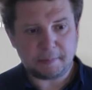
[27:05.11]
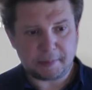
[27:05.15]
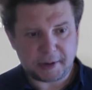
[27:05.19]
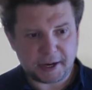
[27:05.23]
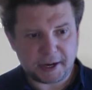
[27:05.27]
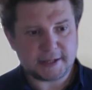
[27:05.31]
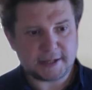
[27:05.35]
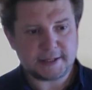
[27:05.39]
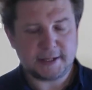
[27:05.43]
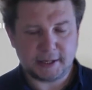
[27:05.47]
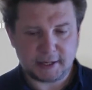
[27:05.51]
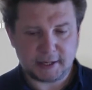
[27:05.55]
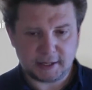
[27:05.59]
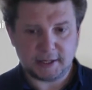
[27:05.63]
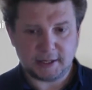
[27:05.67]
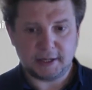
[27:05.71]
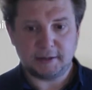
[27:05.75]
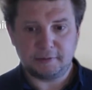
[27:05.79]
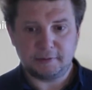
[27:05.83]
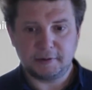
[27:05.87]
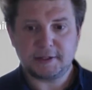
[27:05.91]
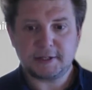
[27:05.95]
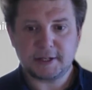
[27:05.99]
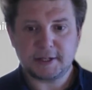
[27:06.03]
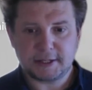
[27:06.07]
practical,
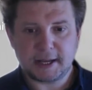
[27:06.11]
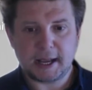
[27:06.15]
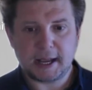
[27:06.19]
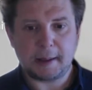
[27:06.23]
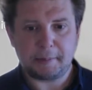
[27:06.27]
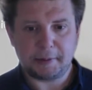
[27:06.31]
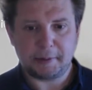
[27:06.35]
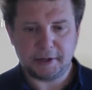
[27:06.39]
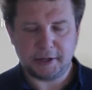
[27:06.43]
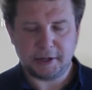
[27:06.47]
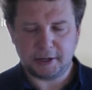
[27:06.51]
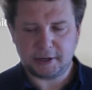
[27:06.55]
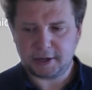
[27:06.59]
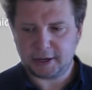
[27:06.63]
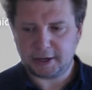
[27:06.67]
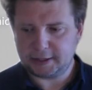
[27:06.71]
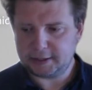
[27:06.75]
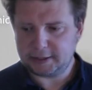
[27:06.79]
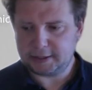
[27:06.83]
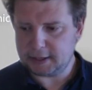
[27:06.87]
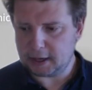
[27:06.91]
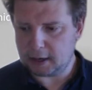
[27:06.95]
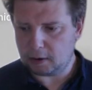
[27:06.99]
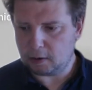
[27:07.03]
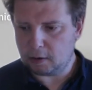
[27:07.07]
and this is happening
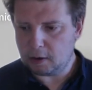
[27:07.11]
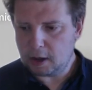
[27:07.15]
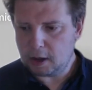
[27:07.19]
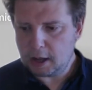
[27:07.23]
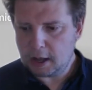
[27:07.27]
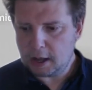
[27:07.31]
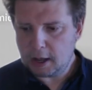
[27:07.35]
right now.